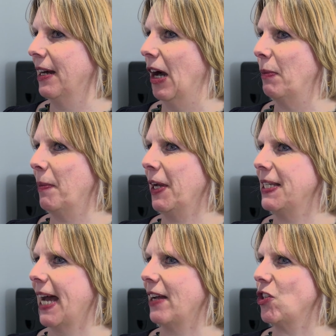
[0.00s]
I remember
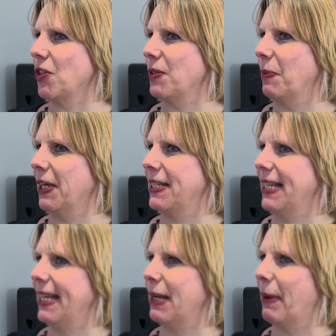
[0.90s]
going to Hatchell's in
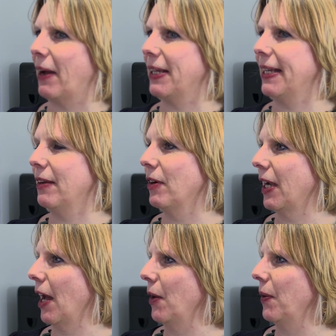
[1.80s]
Piccadilly about a year
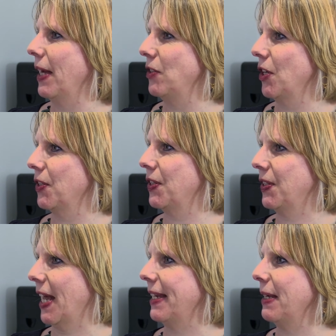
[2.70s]
ago and
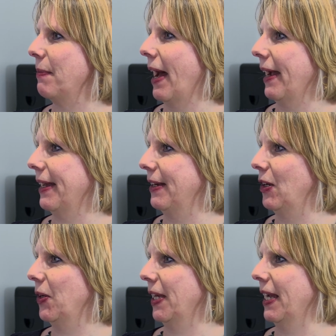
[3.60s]
just standing back
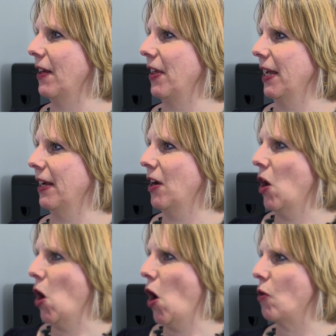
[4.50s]
and looking at the
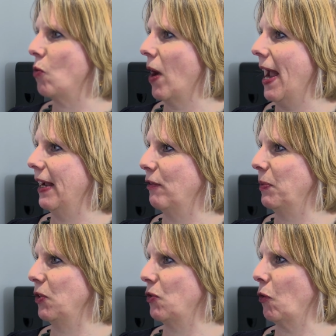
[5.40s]
array of
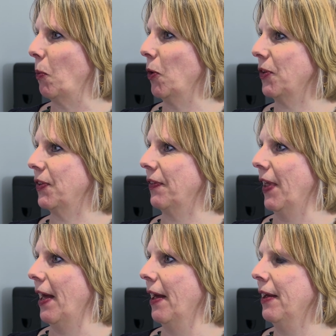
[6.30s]
beautiful books in
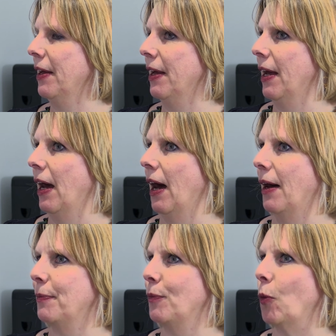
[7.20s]
there.
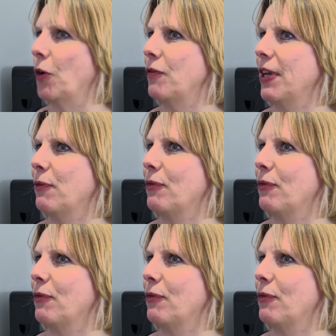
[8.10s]
One of the